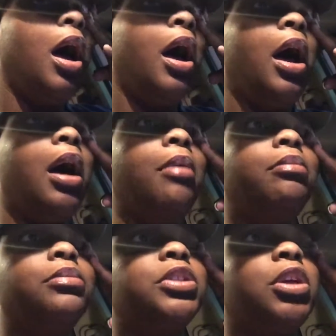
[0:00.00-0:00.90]

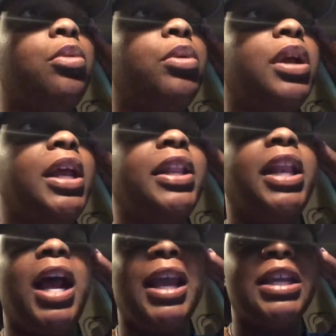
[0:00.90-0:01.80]
And
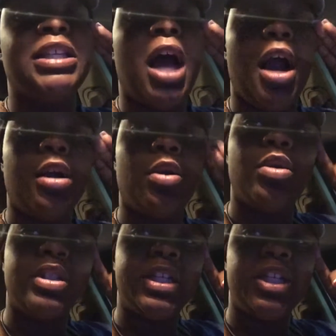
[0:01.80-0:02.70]
then I get tired of
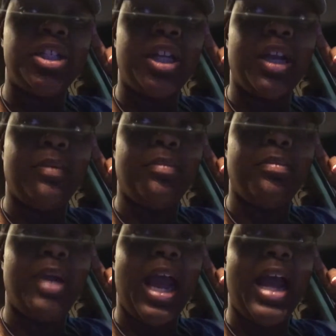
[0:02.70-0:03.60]
going to the gym
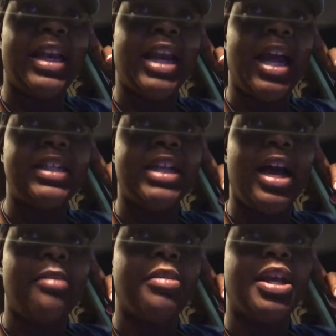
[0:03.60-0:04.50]
at
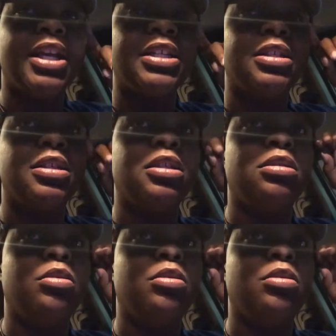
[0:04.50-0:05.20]
nighttime because